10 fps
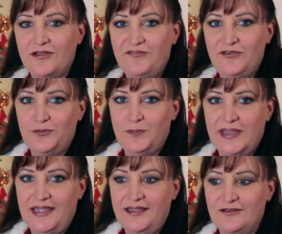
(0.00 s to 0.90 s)
Area
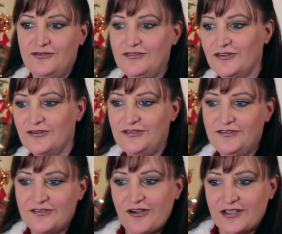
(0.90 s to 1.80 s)
Food Bank and just
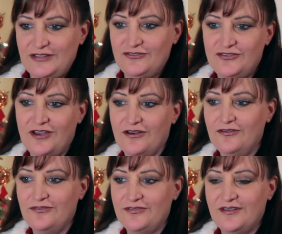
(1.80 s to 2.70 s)
started stocking
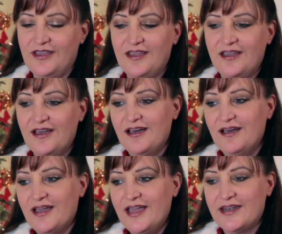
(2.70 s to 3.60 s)
shelves.
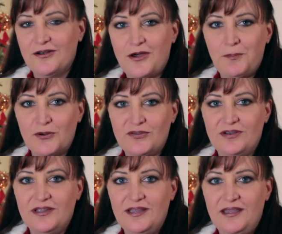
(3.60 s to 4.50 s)
Had an
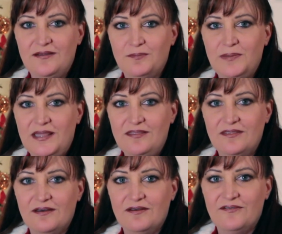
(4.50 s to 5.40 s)
opportunity to meet
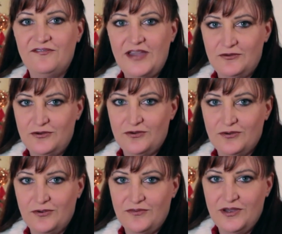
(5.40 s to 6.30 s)
the founder
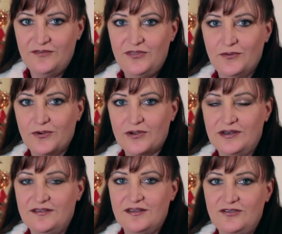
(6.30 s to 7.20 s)
of the
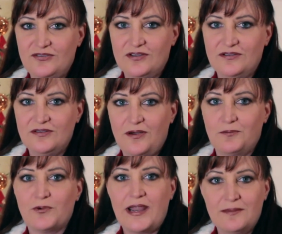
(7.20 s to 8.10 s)
organization,
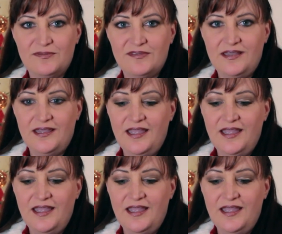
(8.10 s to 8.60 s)
Tom Ramsey.